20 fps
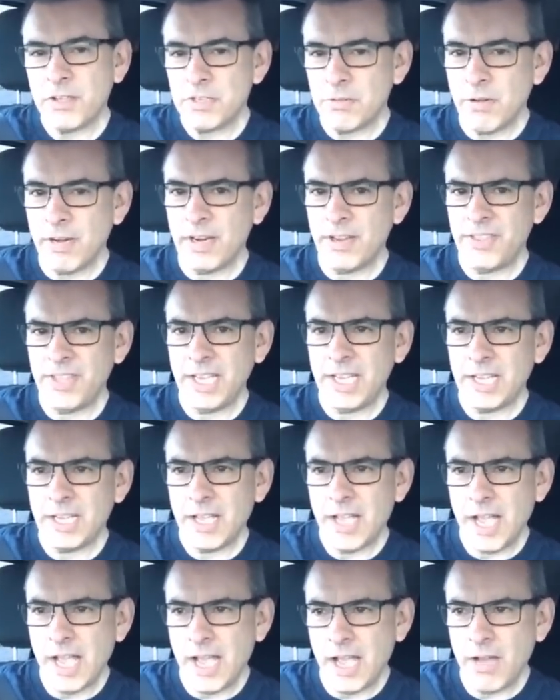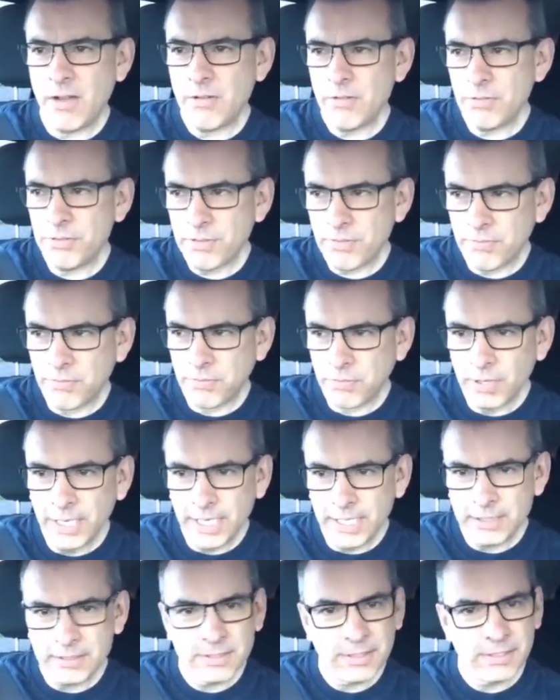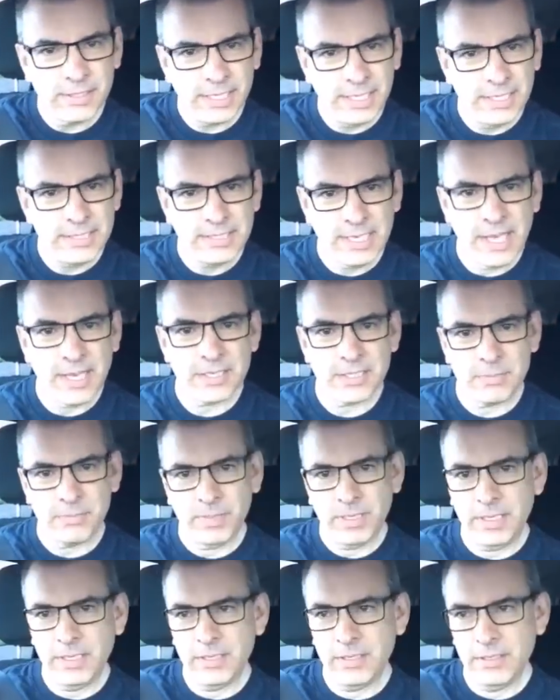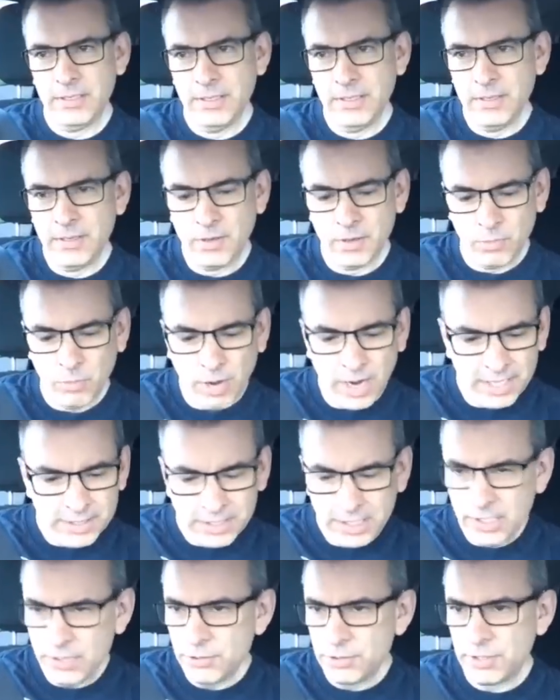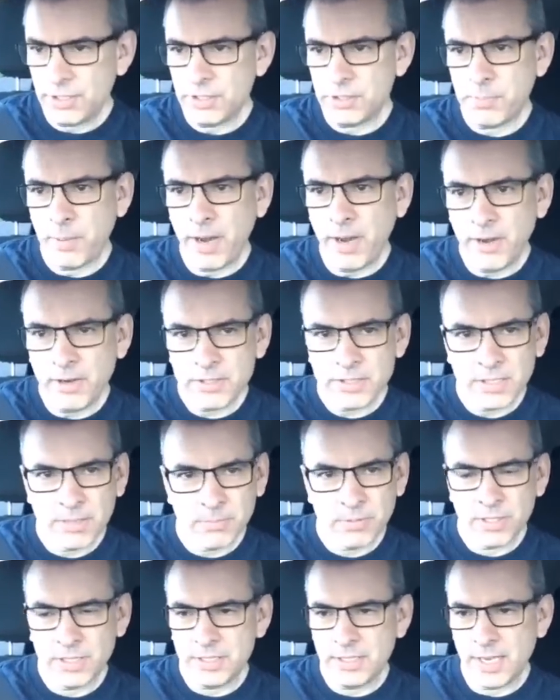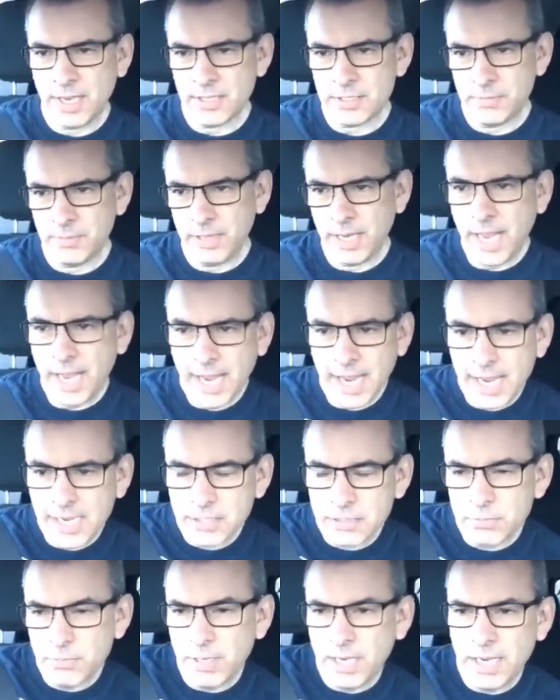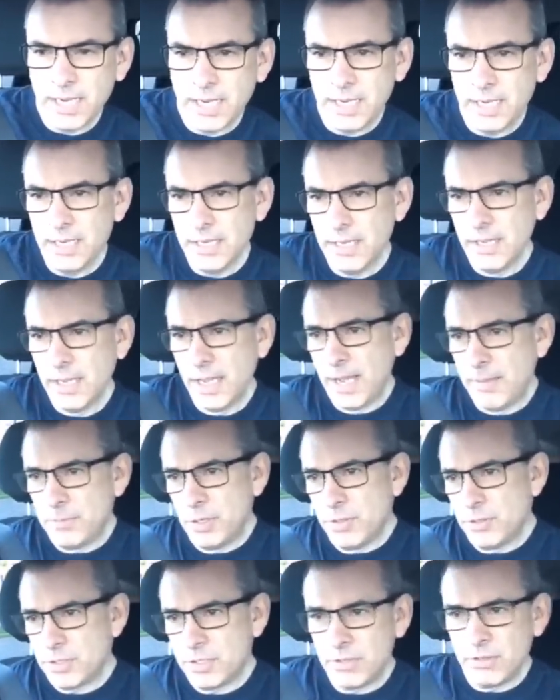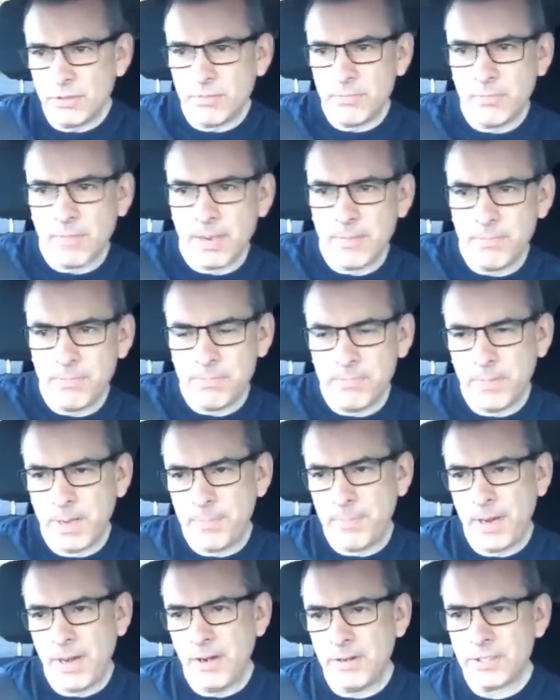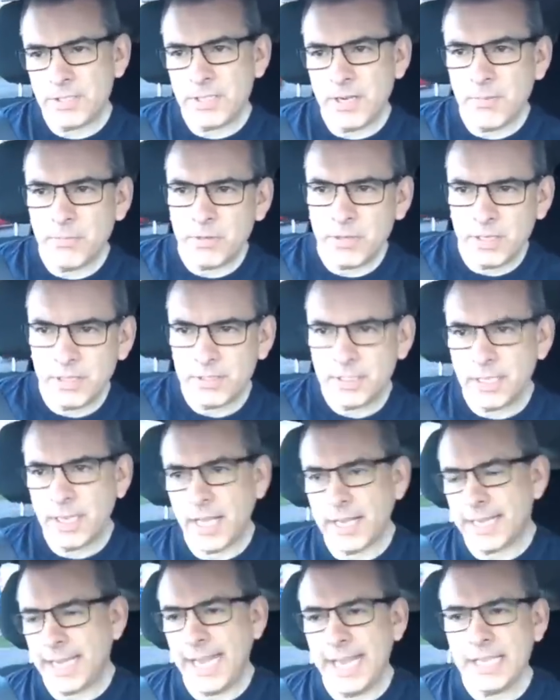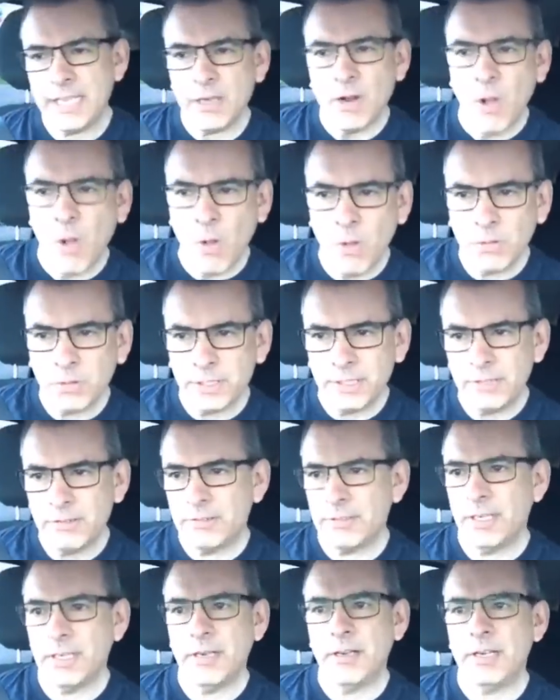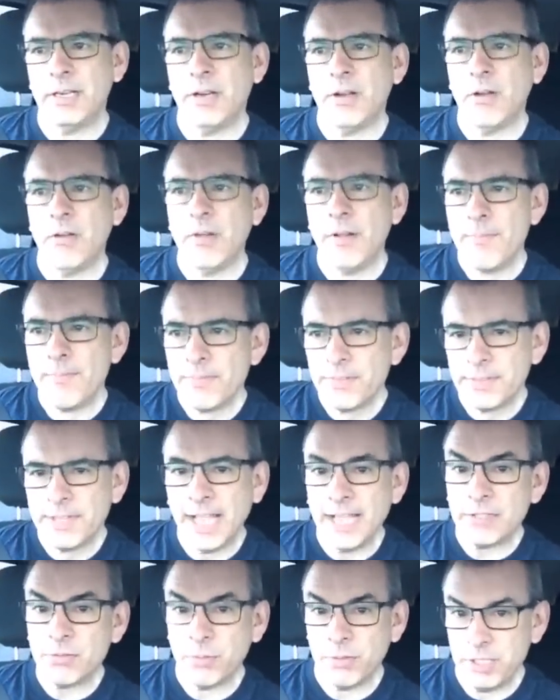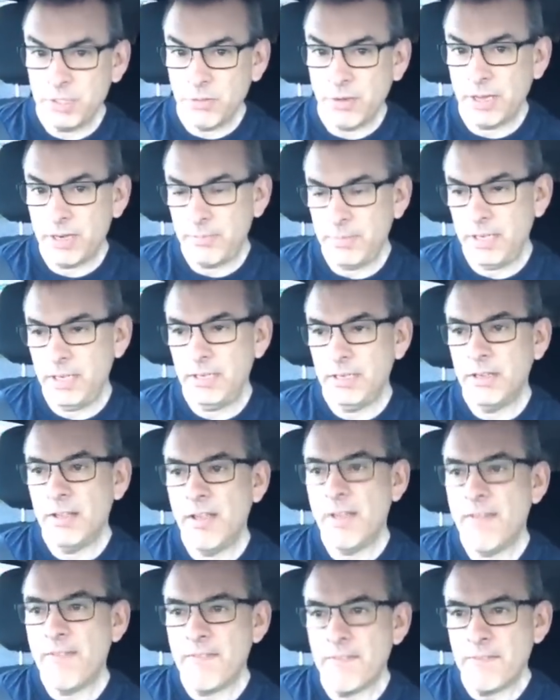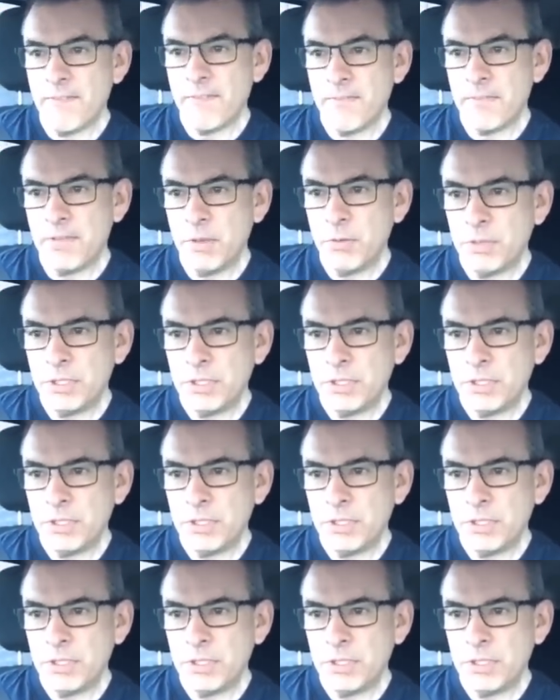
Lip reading: first of all, you want to think, how the freak did he text me? Or why is he using his parents' number to text me? Hey, it's me. I'm using my parents' number I can't get a hold of you. And, you know, that's what you want to be.